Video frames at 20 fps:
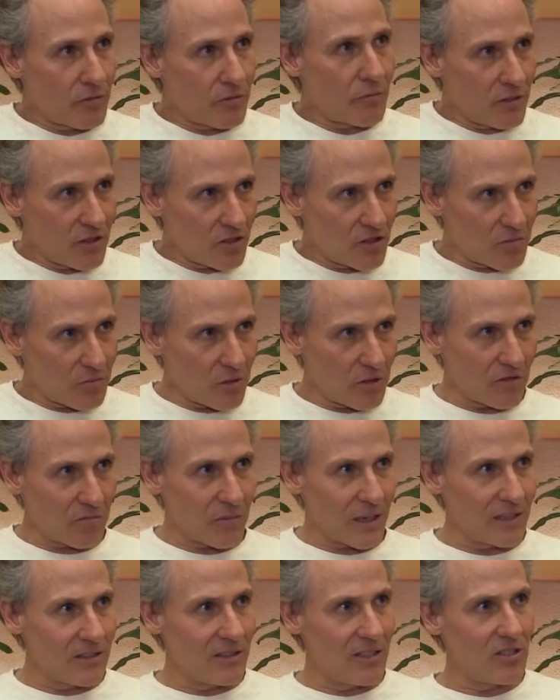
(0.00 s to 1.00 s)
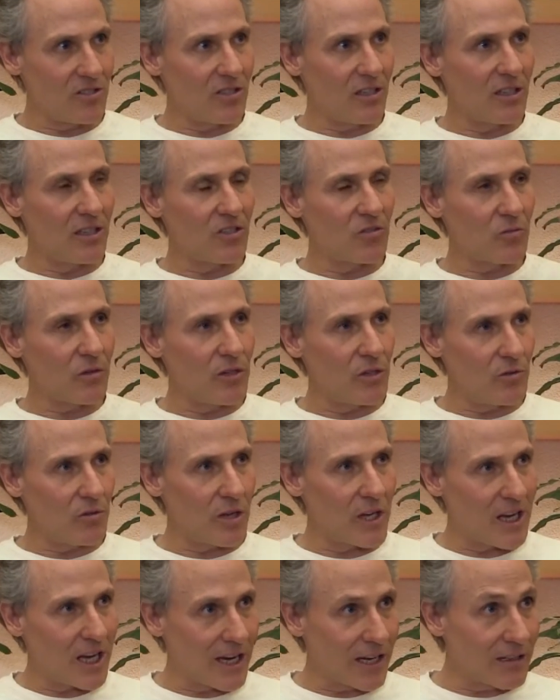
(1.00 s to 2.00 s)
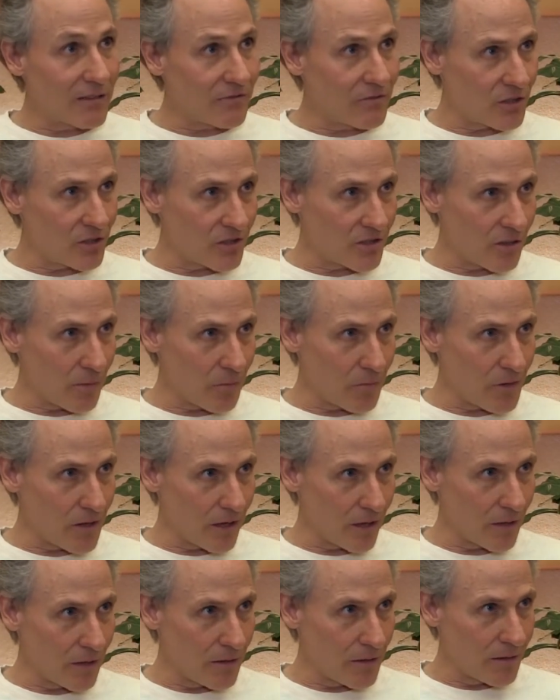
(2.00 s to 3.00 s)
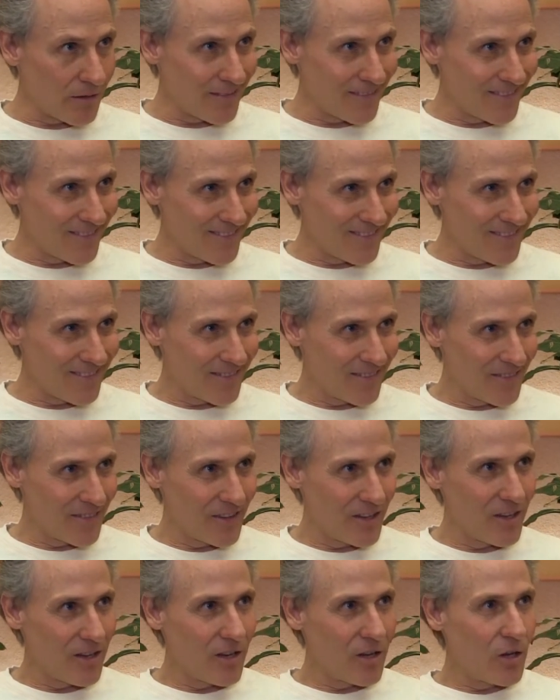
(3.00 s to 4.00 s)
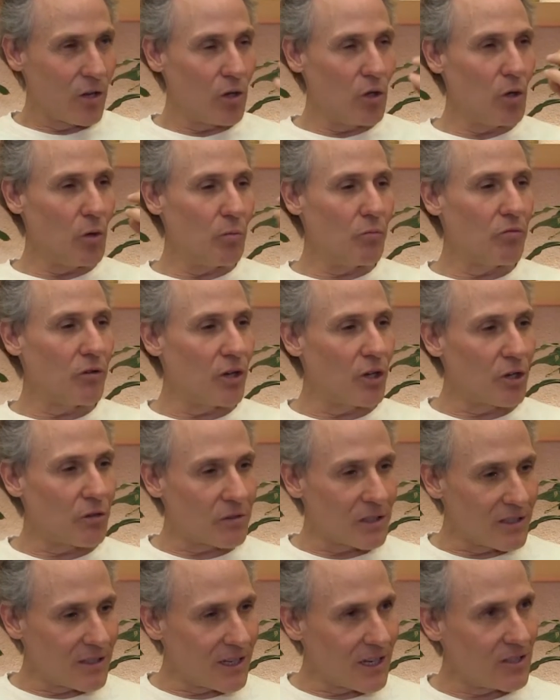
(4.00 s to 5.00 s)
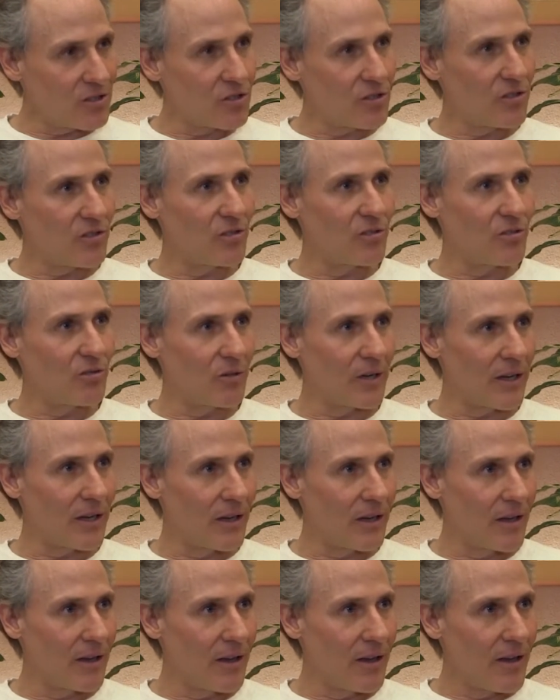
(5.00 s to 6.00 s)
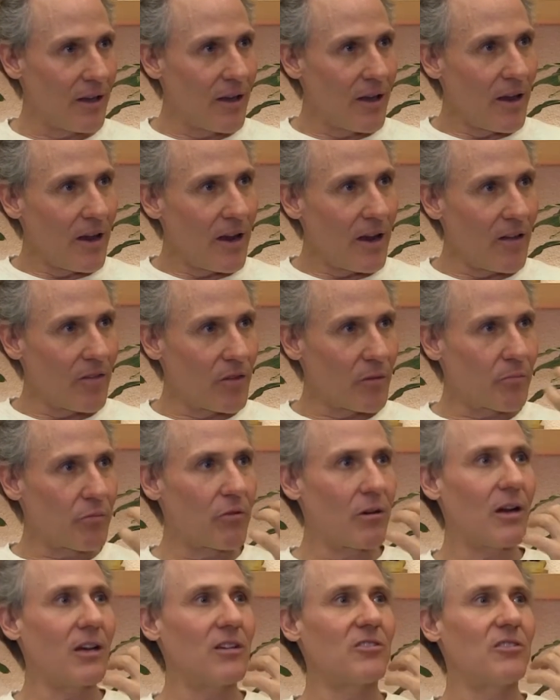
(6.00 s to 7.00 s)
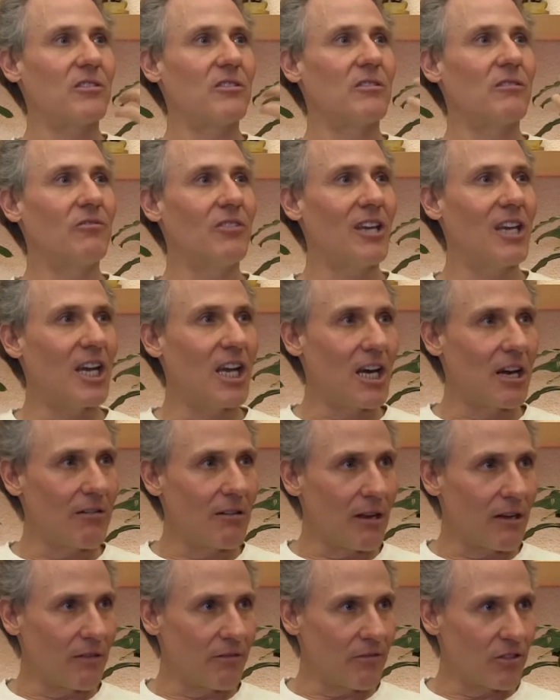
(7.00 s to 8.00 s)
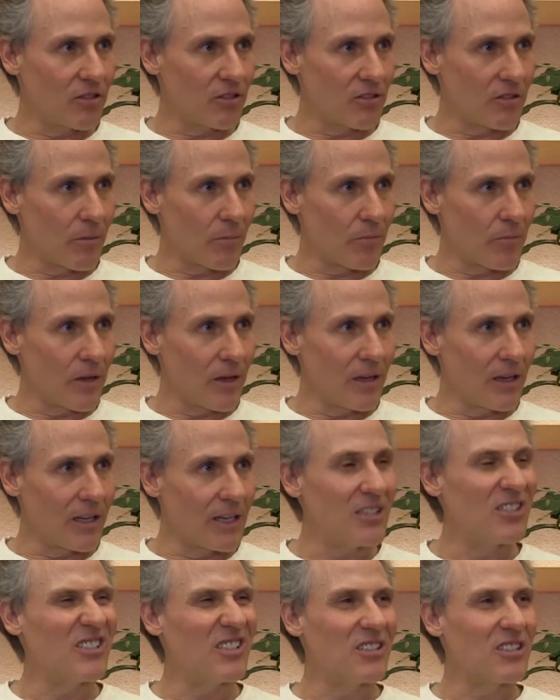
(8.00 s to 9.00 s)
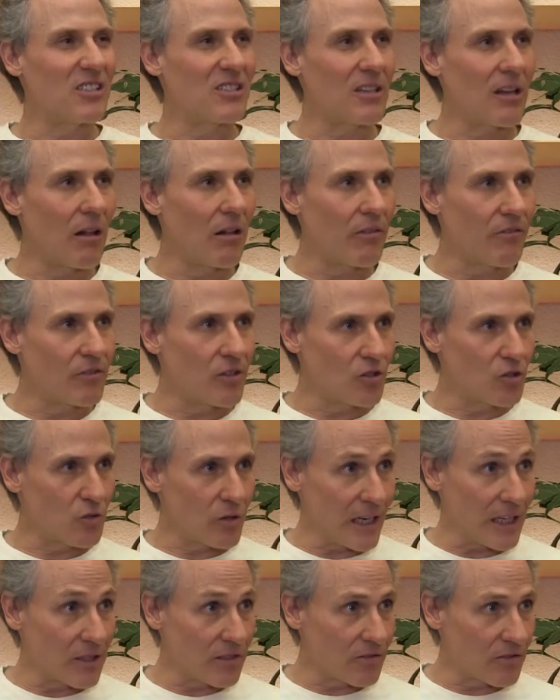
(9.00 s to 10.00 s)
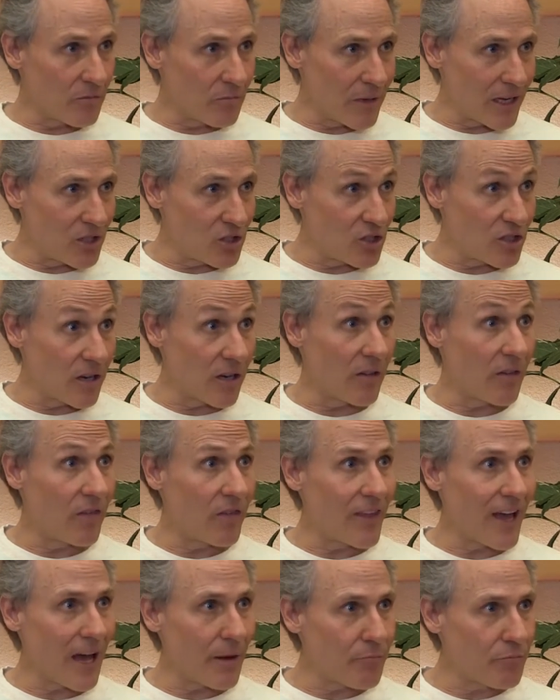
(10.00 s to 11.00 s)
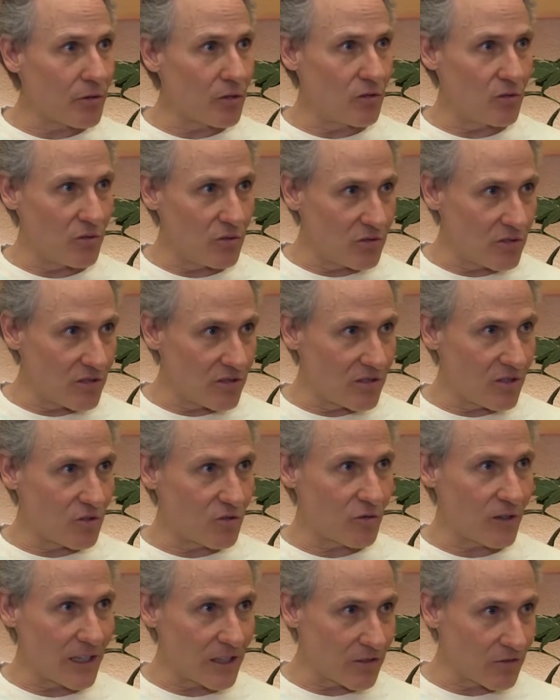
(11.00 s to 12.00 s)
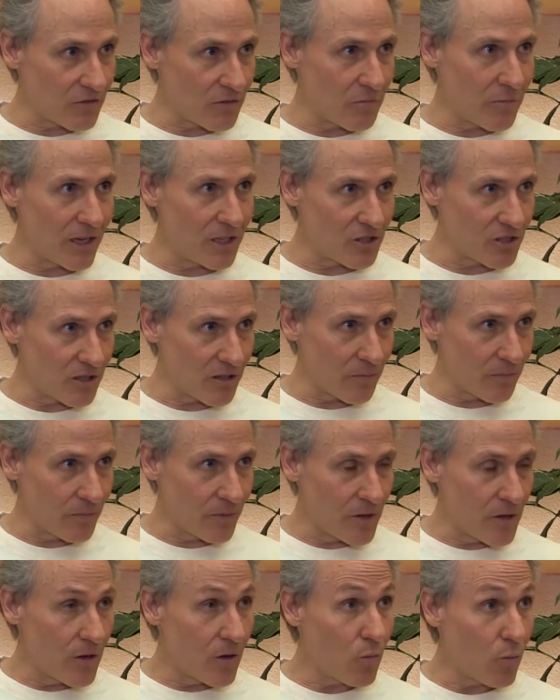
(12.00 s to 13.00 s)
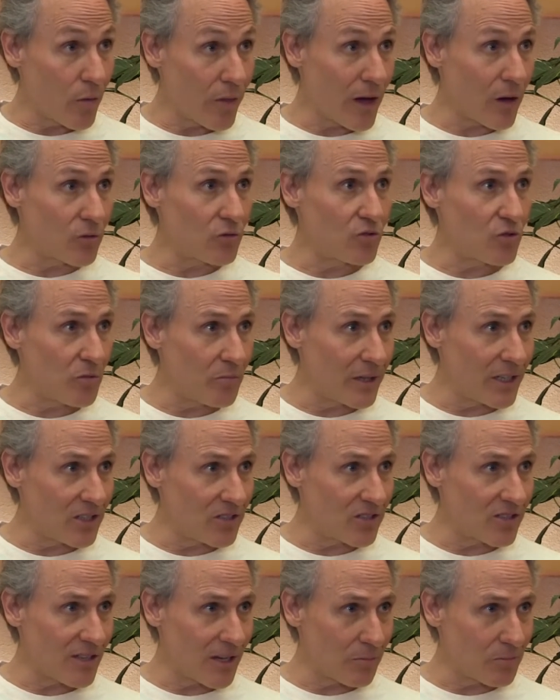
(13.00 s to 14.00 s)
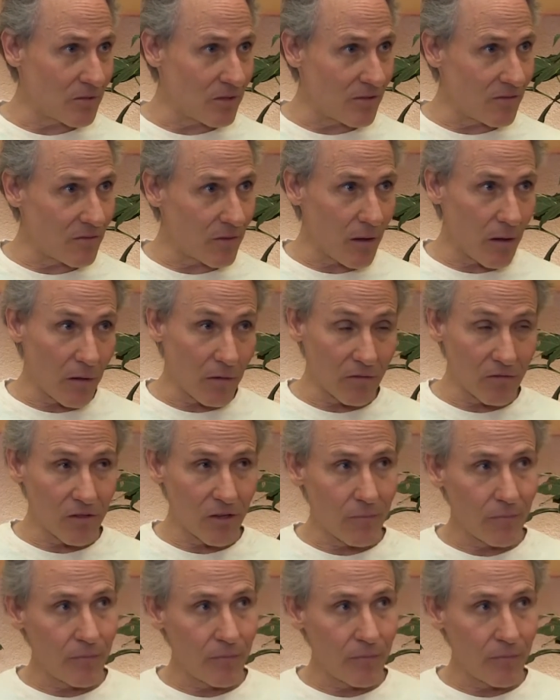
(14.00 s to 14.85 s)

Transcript: principle of my teaching is when you care for something, you bring your attention to it. And the process of caring for something is itself the transformation. That produces the transformation without too many steps involved.